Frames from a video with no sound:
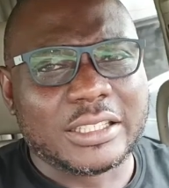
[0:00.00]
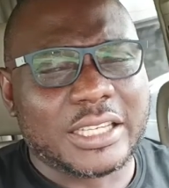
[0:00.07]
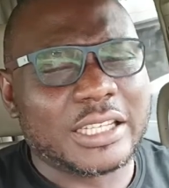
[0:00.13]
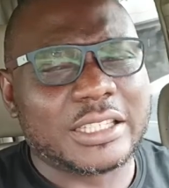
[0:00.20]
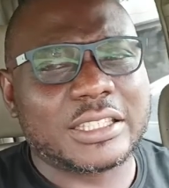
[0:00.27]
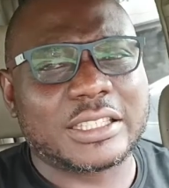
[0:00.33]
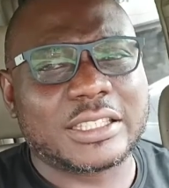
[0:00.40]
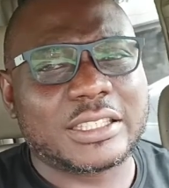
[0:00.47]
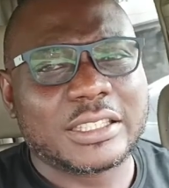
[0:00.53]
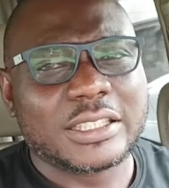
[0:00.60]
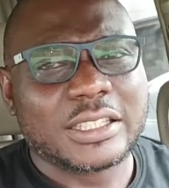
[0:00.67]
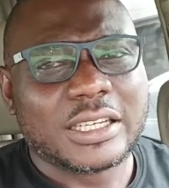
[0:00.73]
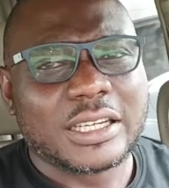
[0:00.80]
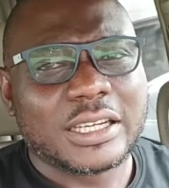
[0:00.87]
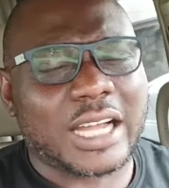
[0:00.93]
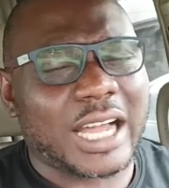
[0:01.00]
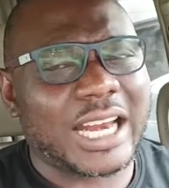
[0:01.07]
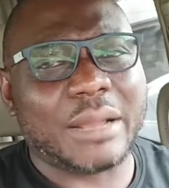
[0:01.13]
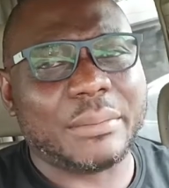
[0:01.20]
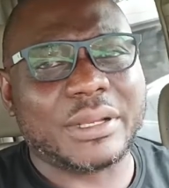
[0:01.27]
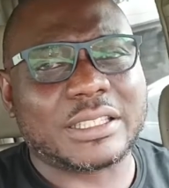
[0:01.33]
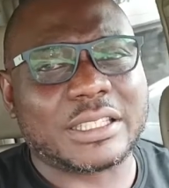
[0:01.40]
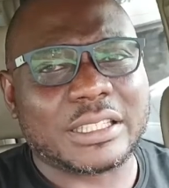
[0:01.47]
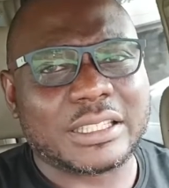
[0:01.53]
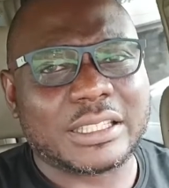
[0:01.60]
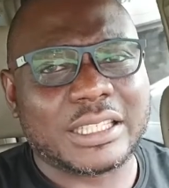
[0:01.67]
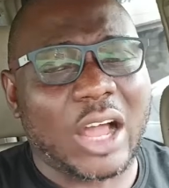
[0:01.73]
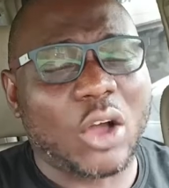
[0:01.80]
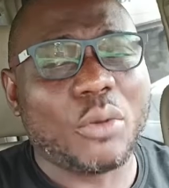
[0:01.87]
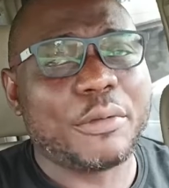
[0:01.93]
this calamity
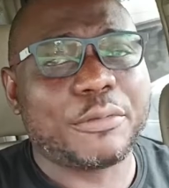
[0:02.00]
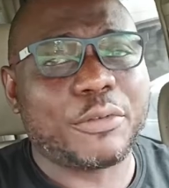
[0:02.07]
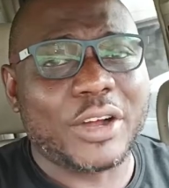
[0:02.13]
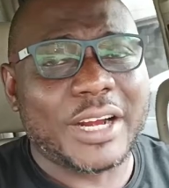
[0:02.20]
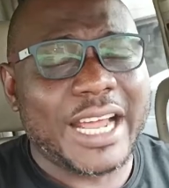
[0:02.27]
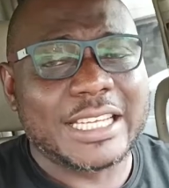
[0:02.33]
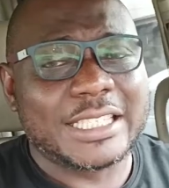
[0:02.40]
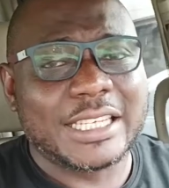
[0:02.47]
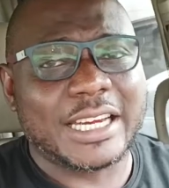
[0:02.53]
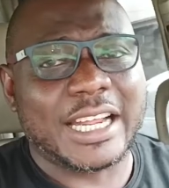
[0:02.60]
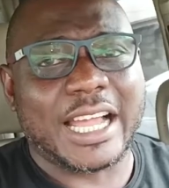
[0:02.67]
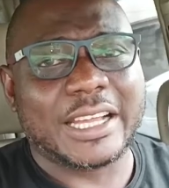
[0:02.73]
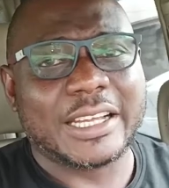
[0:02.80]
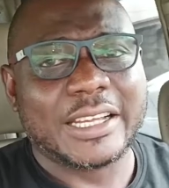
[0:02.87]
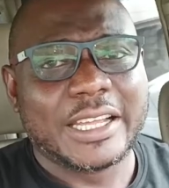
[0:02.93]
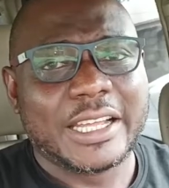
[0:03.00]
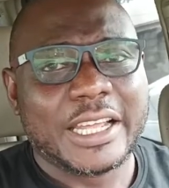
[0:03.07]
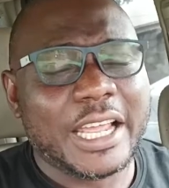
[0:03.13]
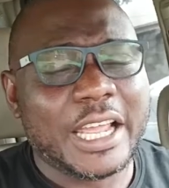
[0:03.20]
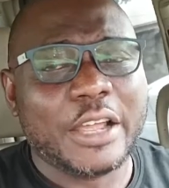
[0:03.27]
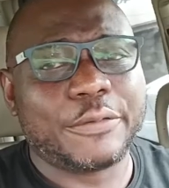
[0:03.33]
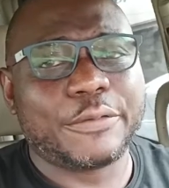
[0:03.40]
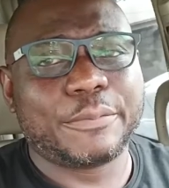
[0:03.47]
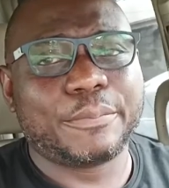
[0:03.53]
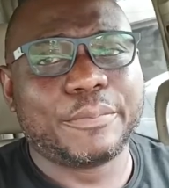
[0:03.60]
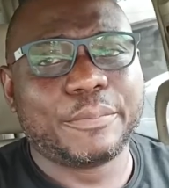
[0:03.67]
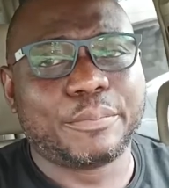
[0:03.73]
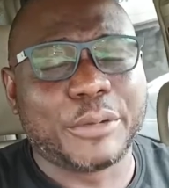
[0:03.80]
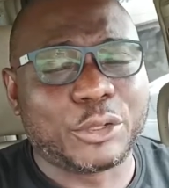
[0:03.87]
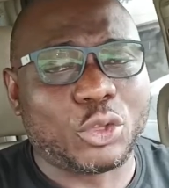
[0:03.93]
that will befall Nigeria if
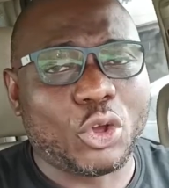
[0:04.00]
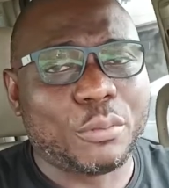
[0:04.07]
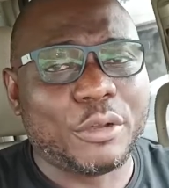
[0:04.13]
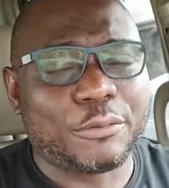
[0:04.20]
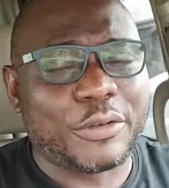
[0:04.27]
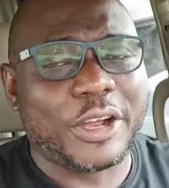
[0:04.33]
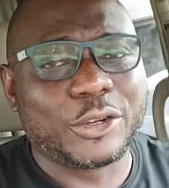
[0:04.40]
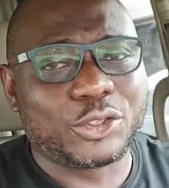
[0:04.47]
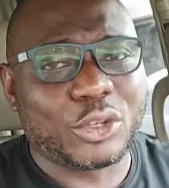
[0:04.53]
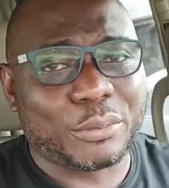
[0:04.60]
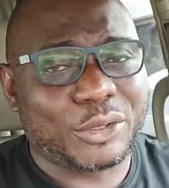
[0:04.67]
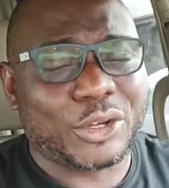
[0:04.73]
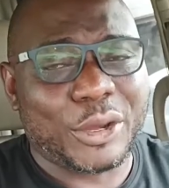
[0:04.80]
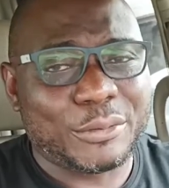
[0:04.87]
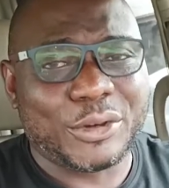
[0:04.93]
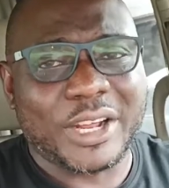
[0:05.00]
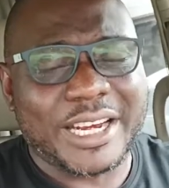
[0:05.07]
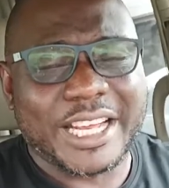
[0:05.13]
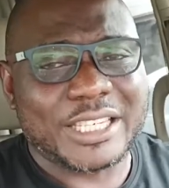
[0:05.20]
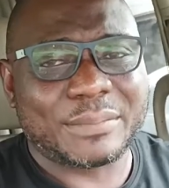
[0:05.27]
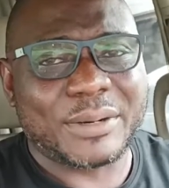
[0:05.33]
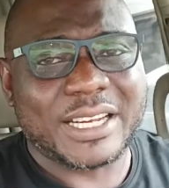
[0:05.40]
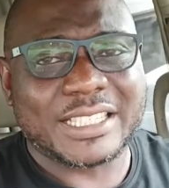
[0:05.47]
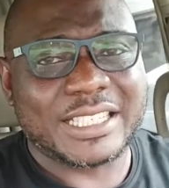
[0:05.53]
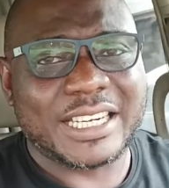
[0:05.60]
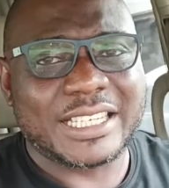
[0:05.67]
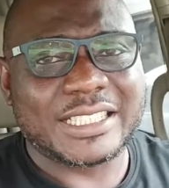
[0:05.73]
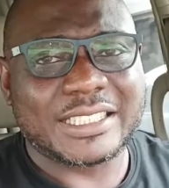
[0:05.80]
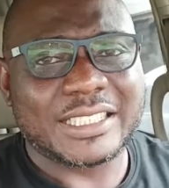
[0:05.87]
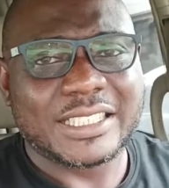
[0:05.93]
Peter Obi fails to become your next
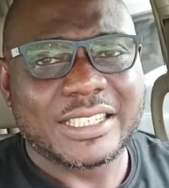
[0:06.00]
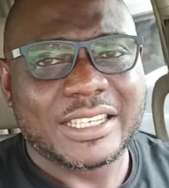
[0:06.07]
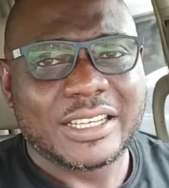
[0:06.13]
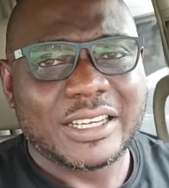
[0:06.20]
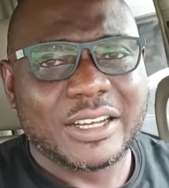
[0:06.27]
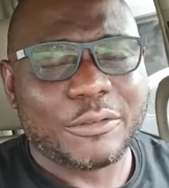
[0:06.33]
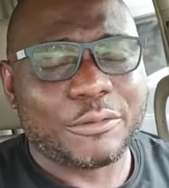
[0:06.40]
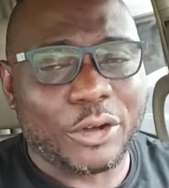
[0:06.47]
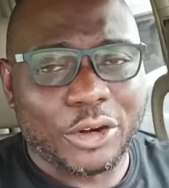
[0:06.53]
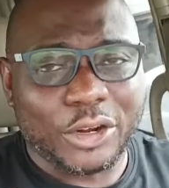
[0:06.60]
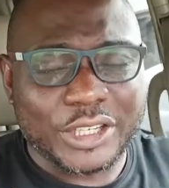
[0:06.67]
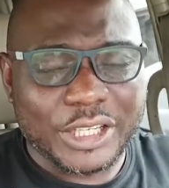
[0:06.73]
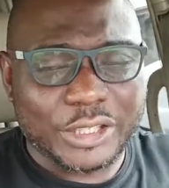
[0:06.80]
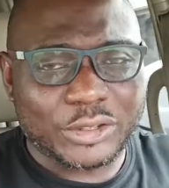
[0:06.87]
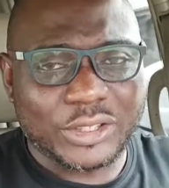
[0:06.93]
president, fall on